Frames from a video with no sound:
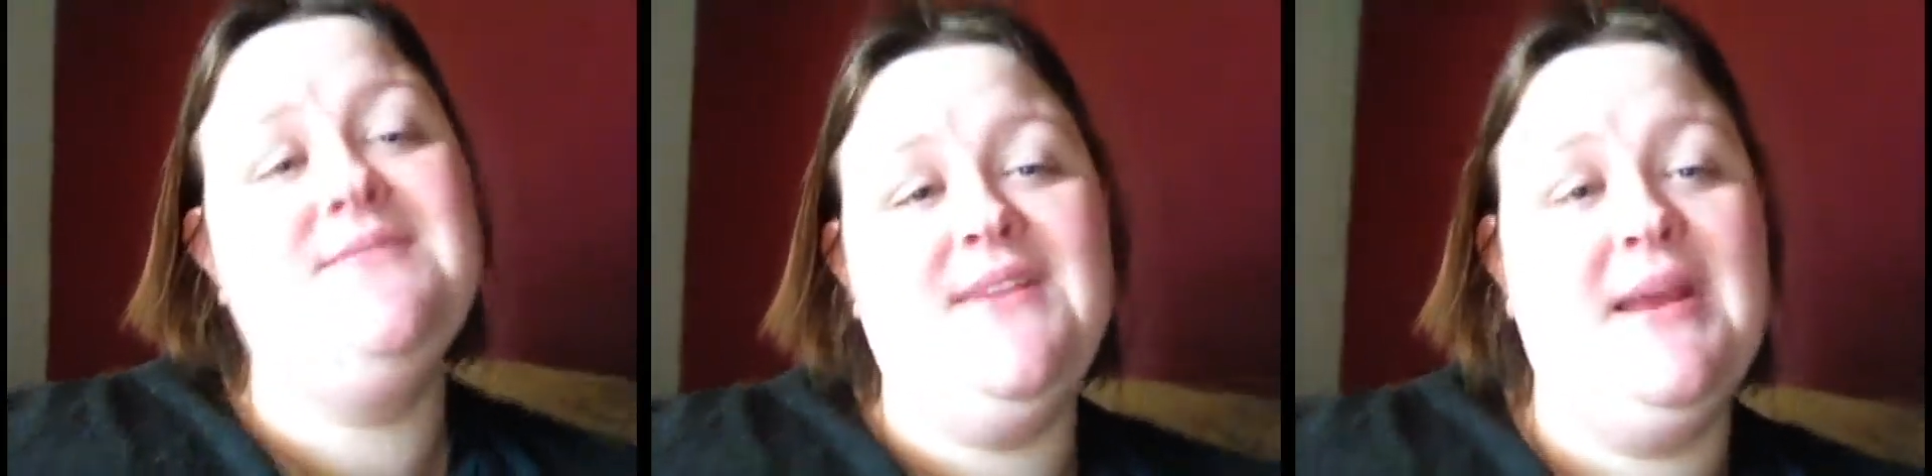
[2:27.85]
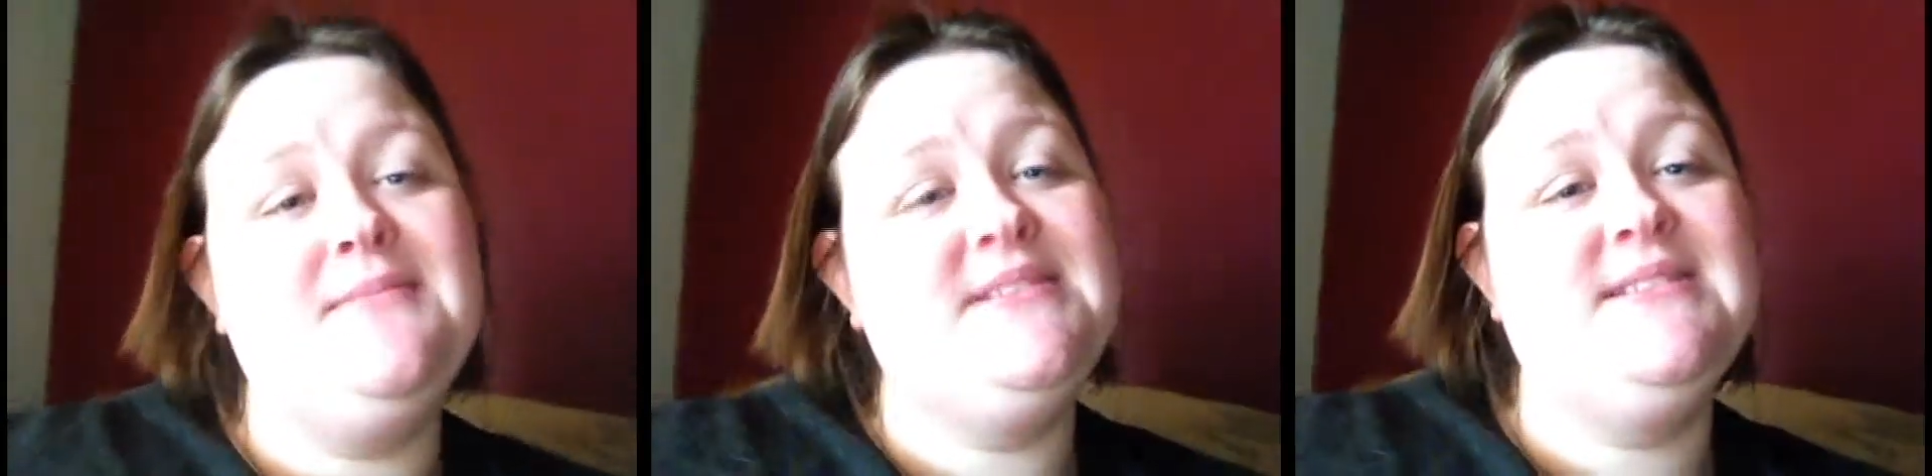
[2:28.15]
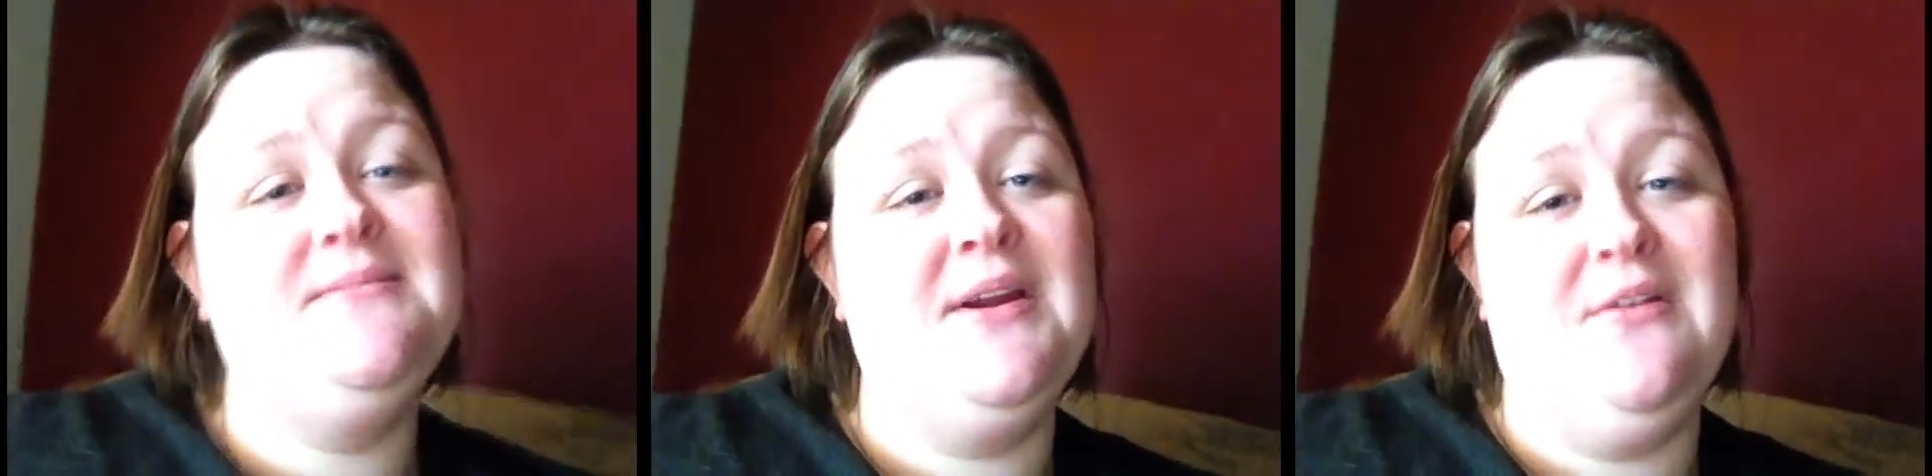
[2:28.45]
is in my
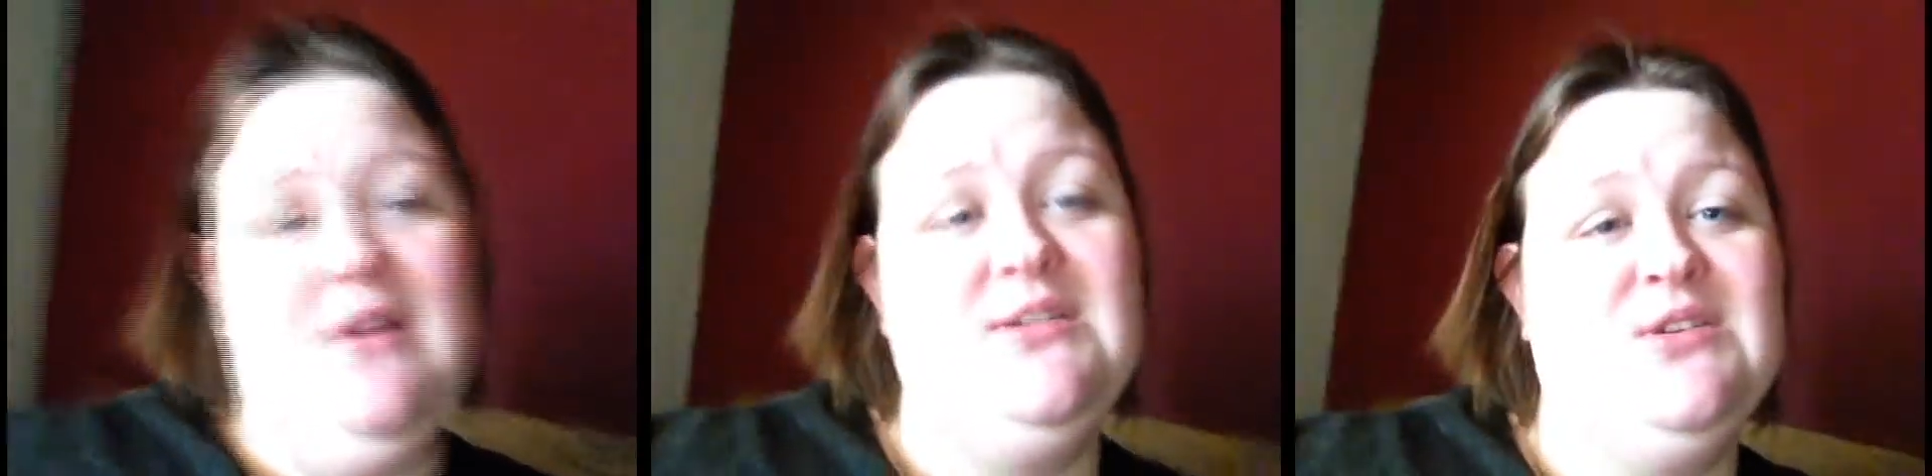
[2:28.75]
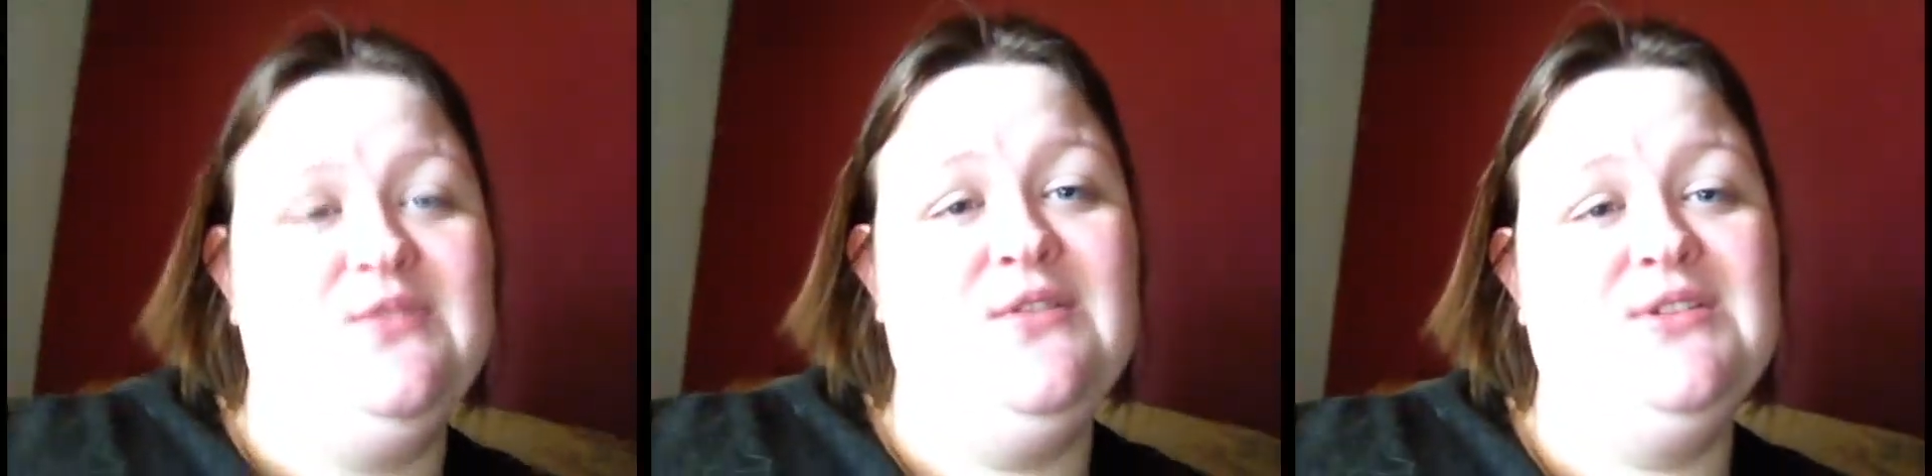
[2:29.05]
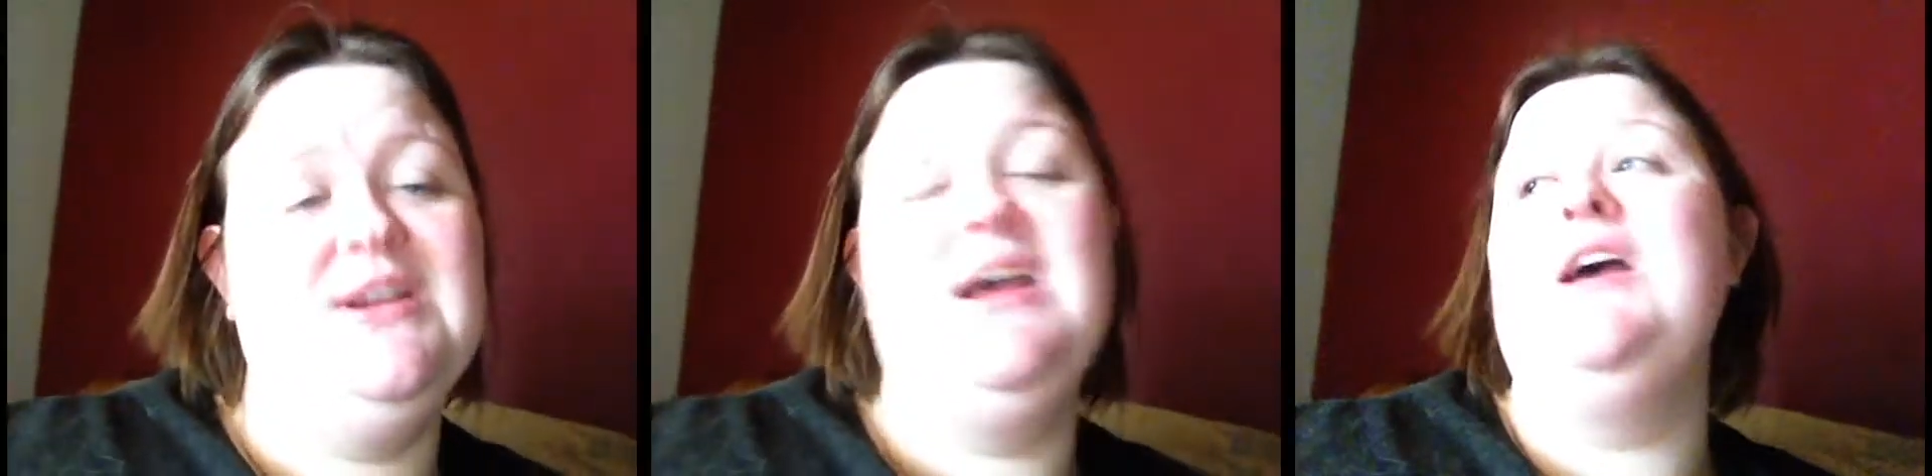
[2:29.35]
crossovers. You will